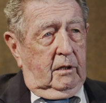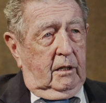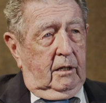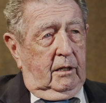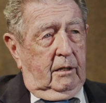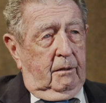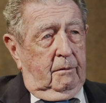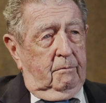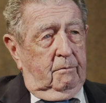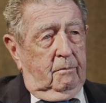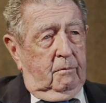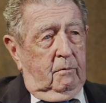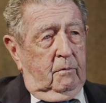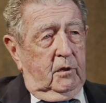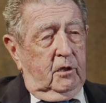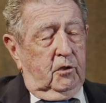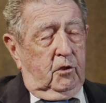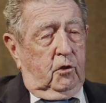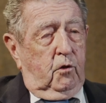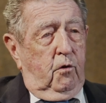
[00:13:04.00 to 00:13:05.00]
um,
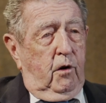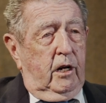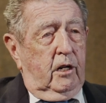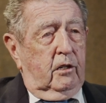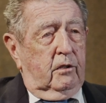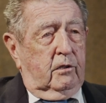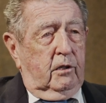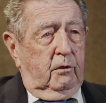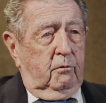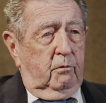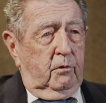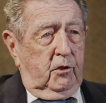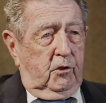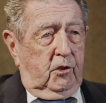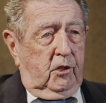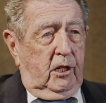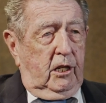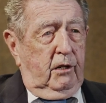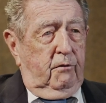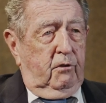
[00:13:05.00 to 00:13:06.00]
is credited with
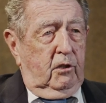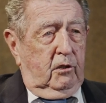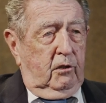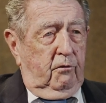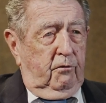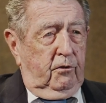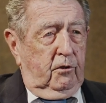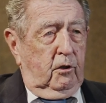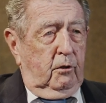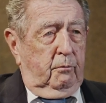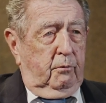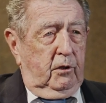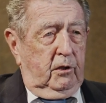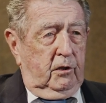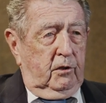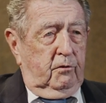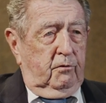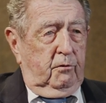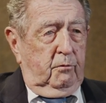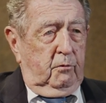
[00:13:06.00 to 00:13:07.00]
saving the
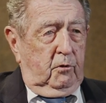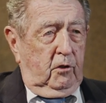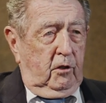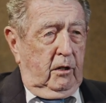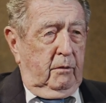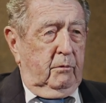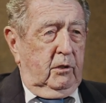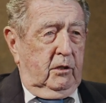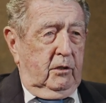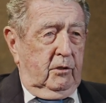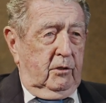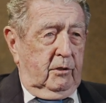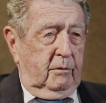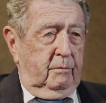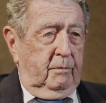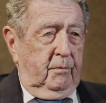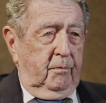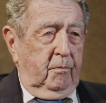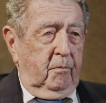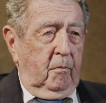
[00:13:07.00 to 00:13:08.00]
Philippines from
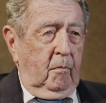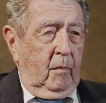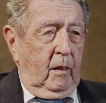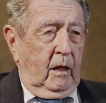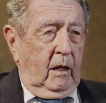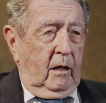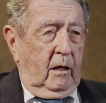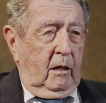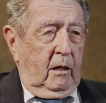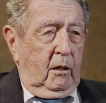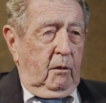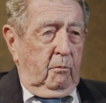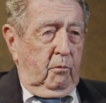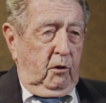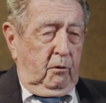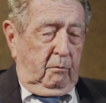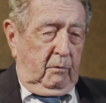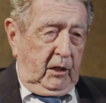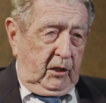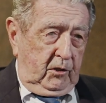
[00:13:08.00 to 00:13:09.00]
communism,
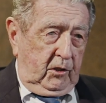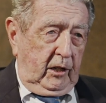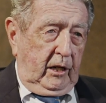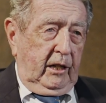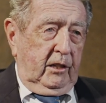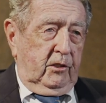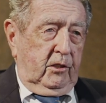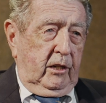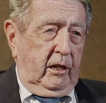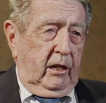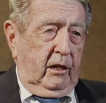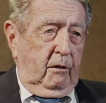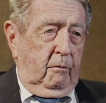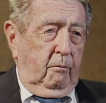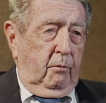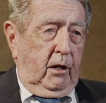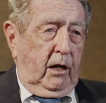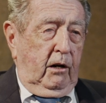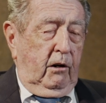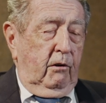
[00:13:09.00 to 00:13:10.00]
put Magsaysay in
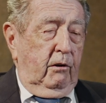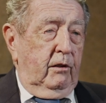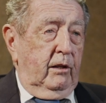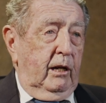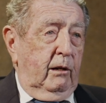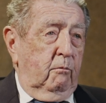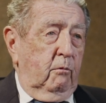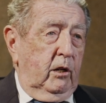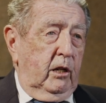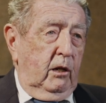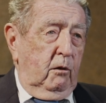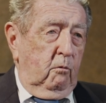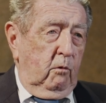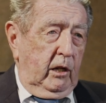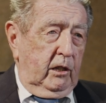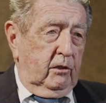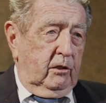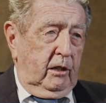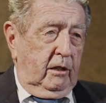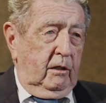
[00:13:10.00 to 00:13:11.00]
power, and then when he
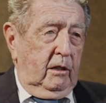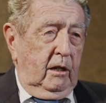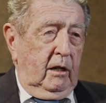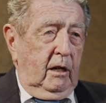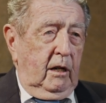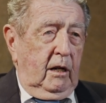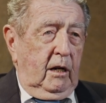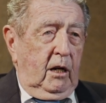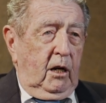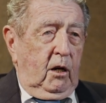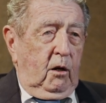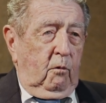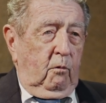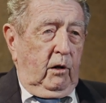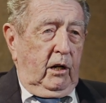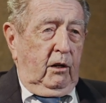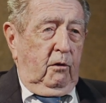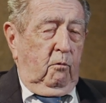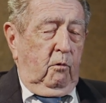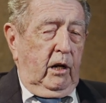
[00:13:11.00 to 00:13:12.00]
went to
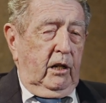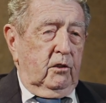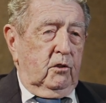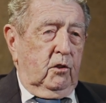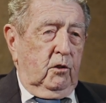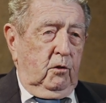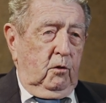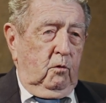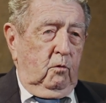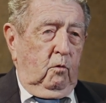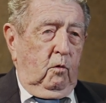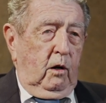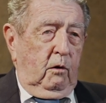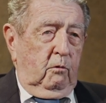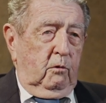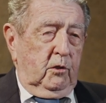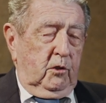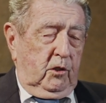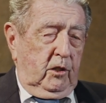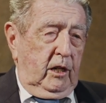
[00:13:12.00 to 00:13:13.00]
when he went to
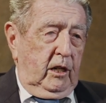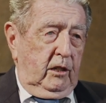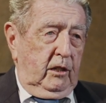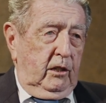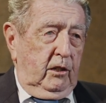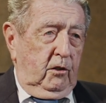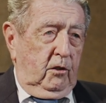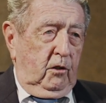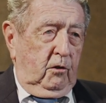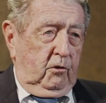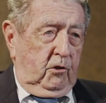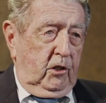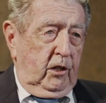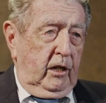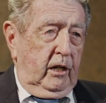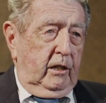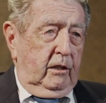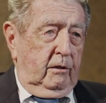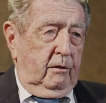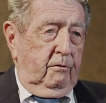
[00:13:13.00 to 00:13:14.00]
what was then
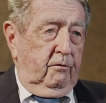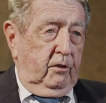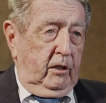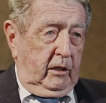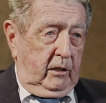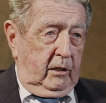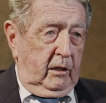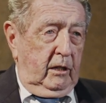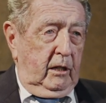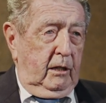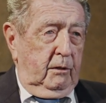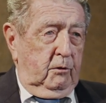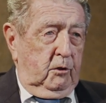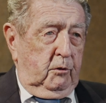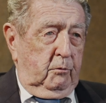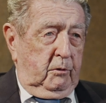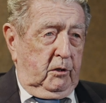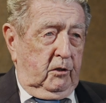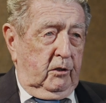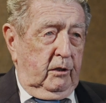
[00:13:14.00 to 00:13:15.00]
Indochina, Vietnam
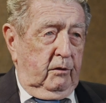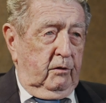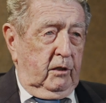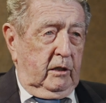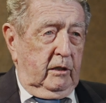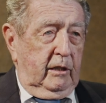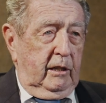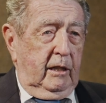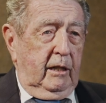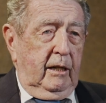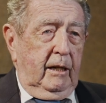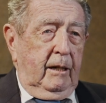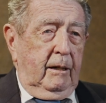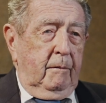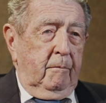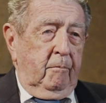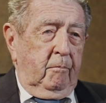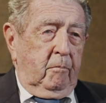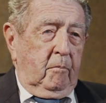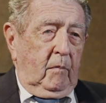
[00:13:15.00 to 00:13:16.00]
specifically,
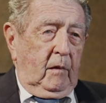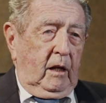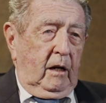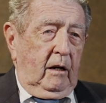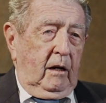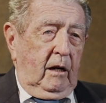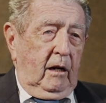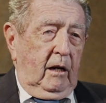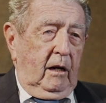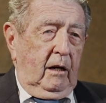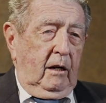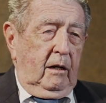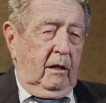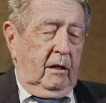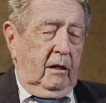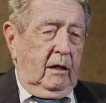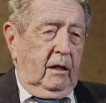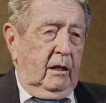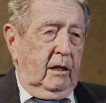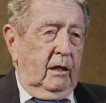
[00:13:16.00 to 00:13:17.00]
uh,
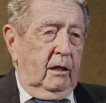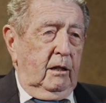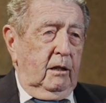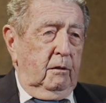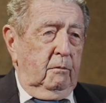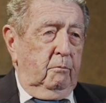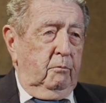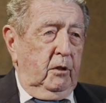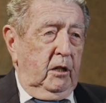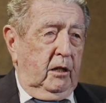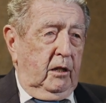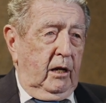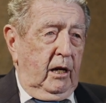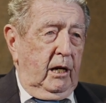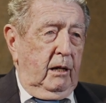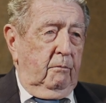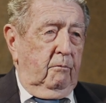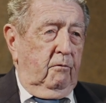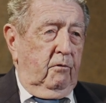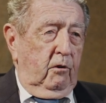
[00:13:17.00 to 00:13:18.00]
he
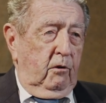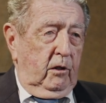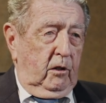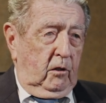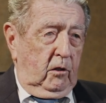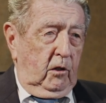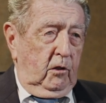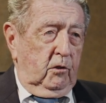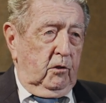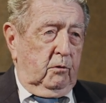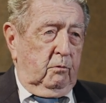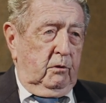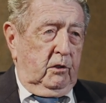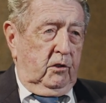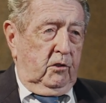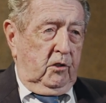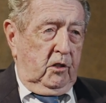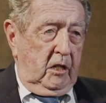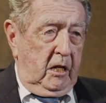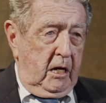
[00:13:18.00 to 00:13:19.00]
became very close
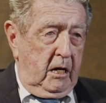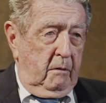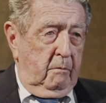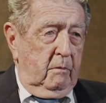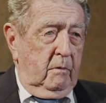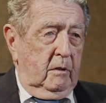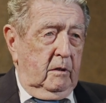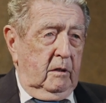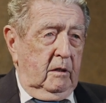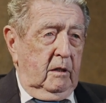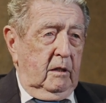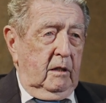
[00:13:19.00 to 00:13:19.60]
with Diem